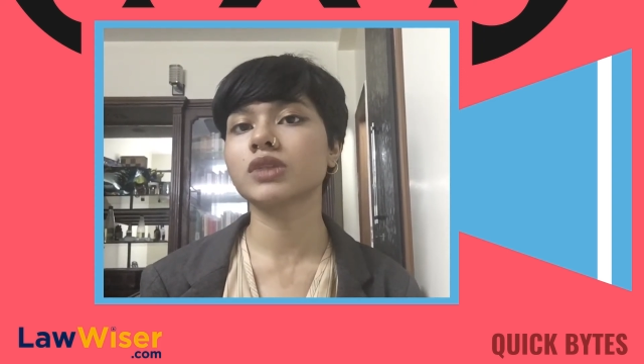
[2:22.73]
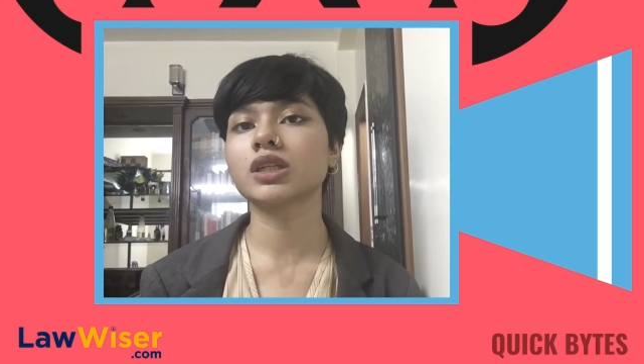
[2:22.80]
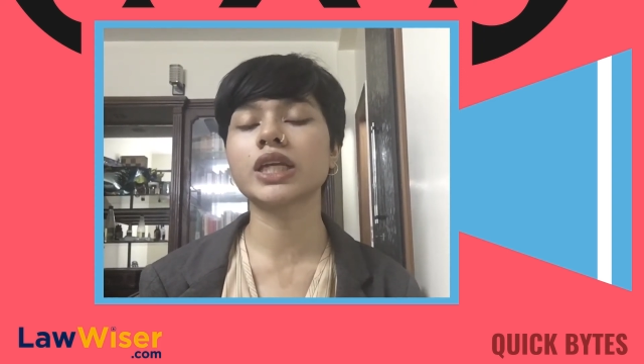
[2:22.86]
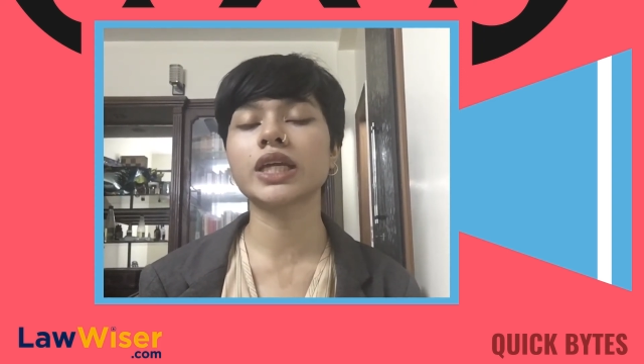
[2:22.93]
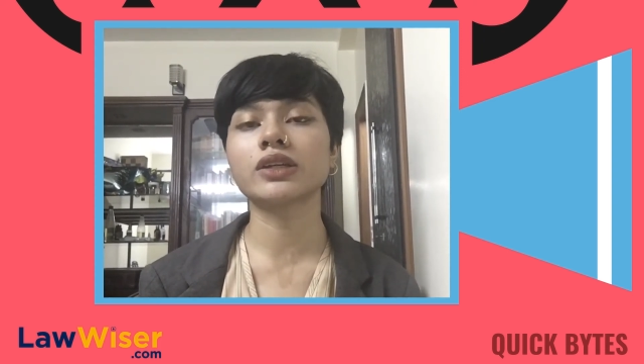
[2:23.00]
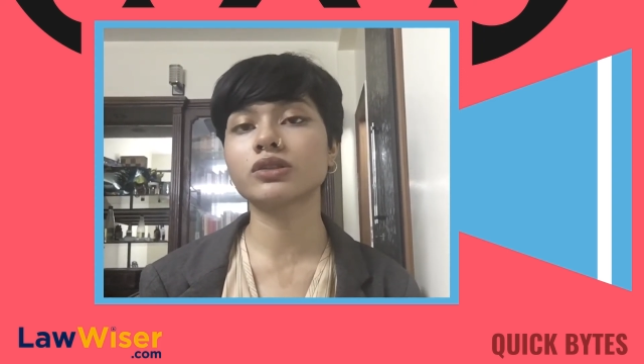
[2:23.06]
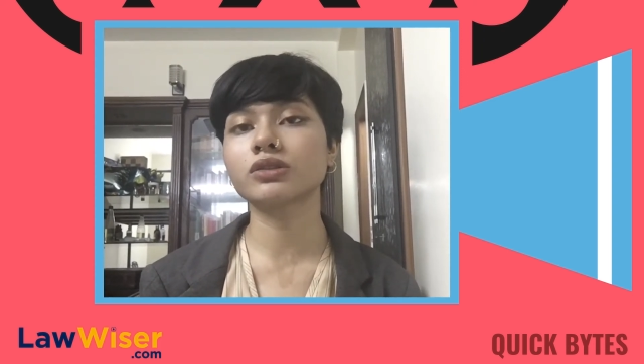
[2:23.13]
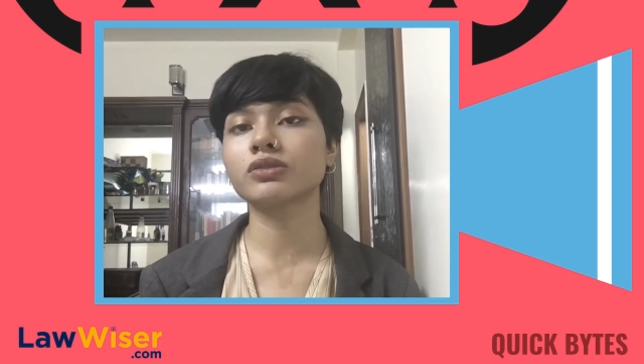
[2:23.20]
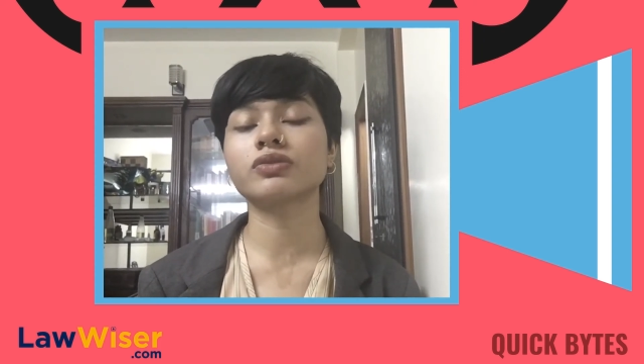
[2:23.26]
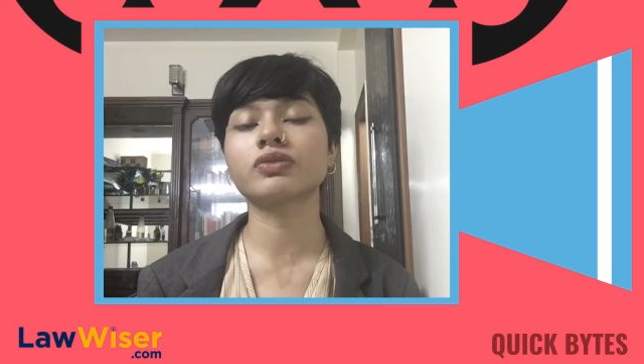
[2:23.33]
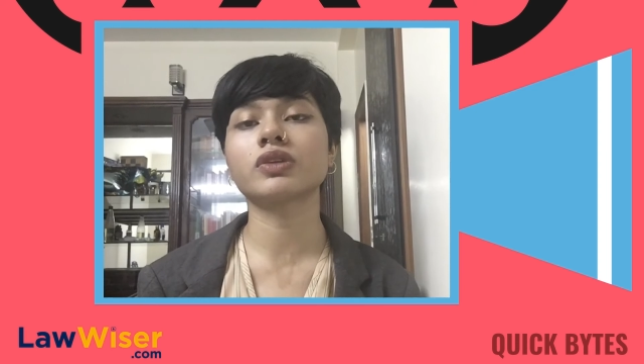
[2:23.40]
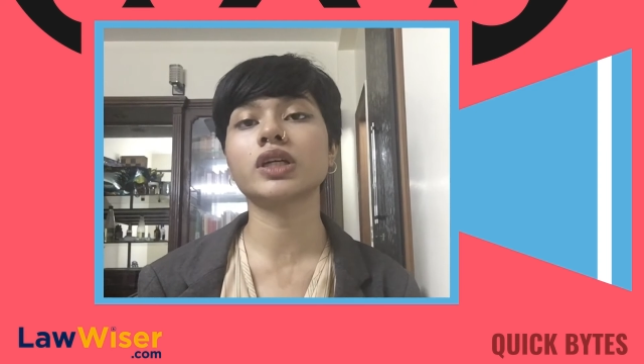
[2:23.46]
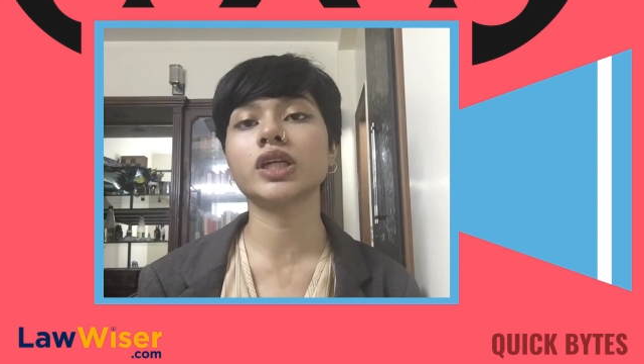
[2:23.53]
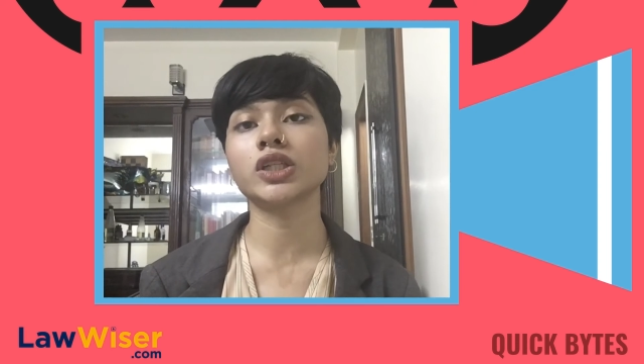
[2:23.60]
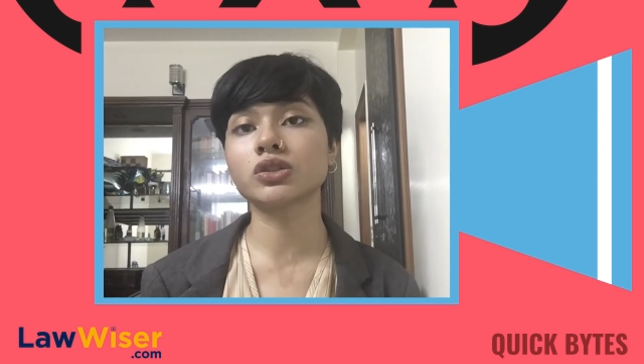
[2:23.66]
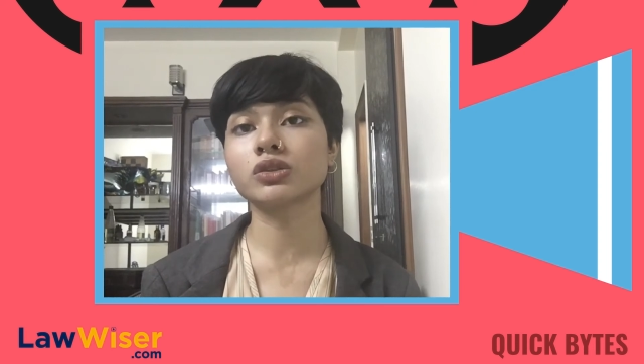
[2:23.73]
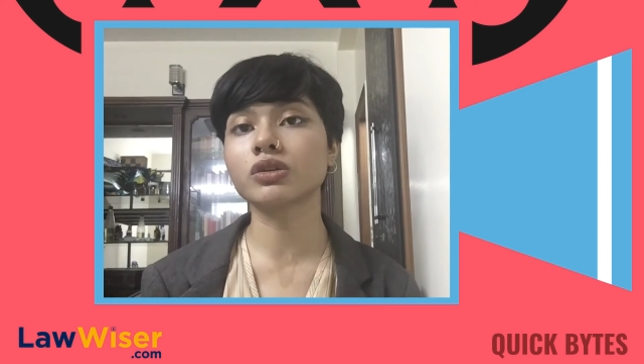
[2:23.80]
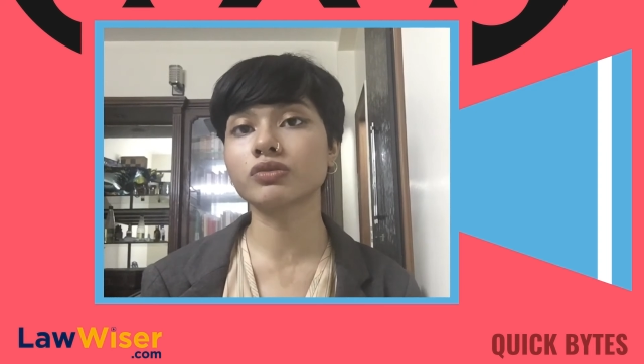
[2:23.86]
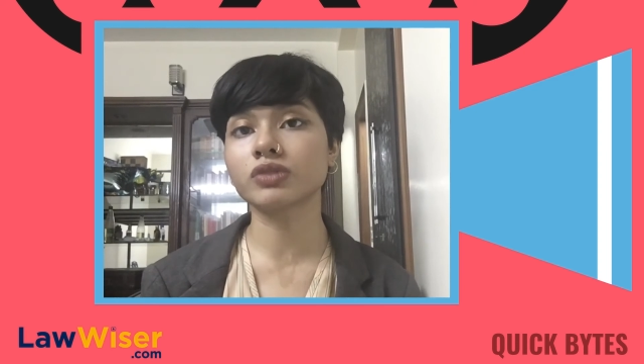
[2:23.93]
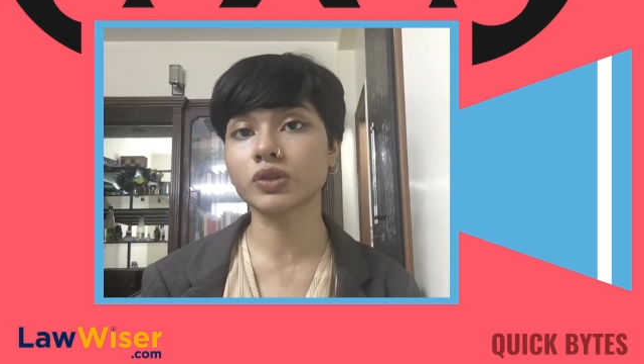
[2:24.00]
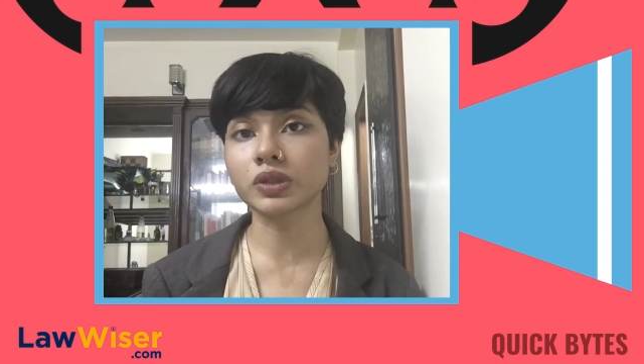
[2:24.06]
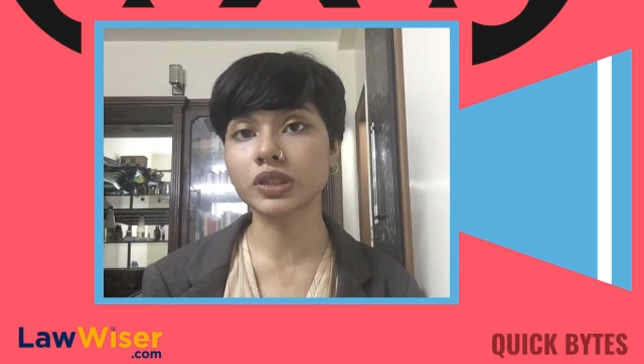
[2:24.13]
date of issue
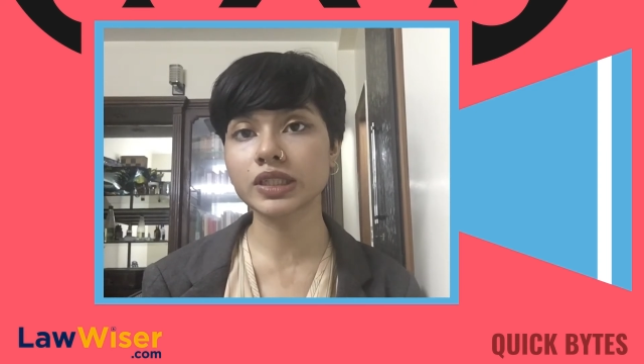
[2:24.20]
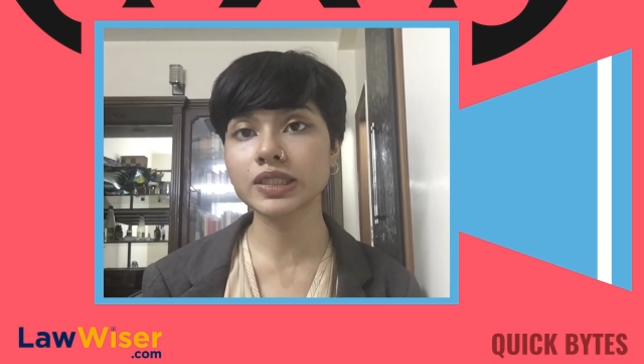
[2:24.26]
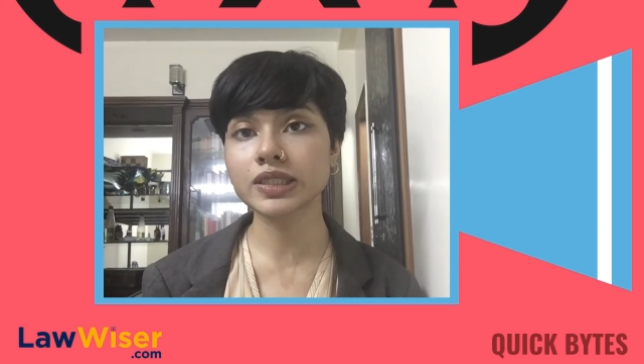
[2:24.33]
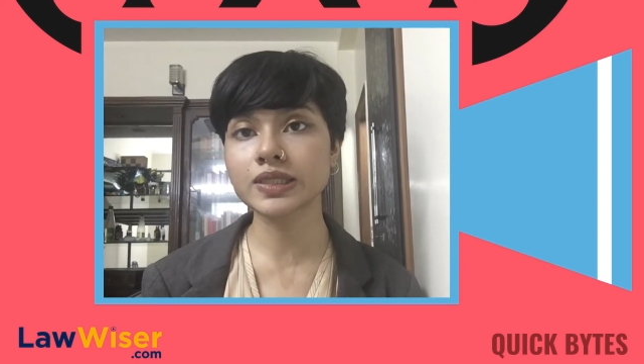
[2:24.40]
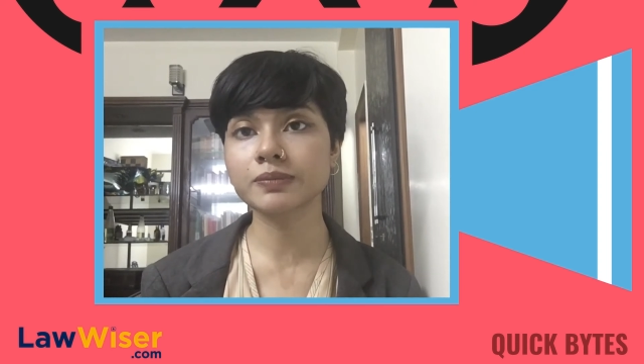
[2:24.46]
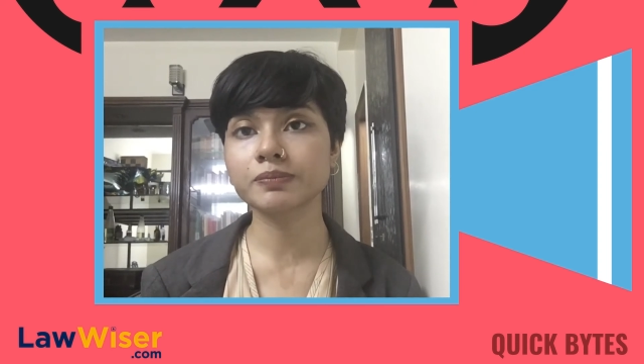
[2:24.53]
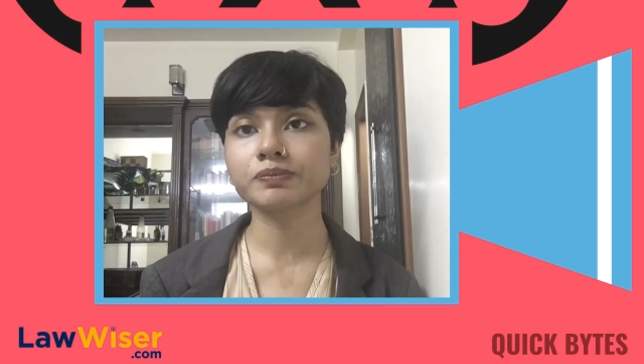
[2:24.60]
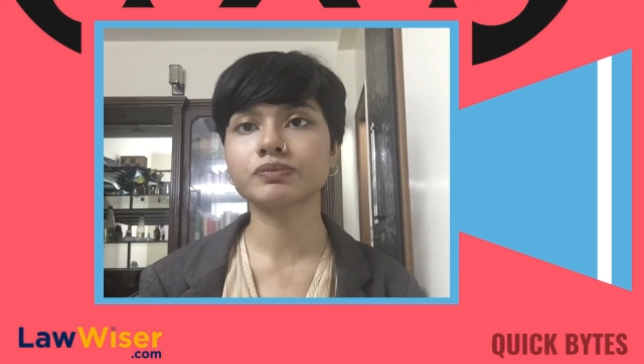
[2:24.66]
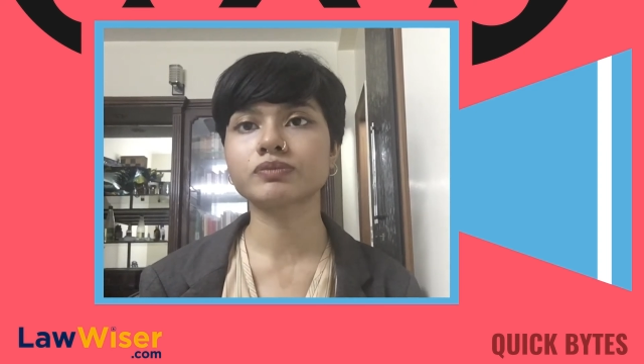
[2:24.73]
of notice.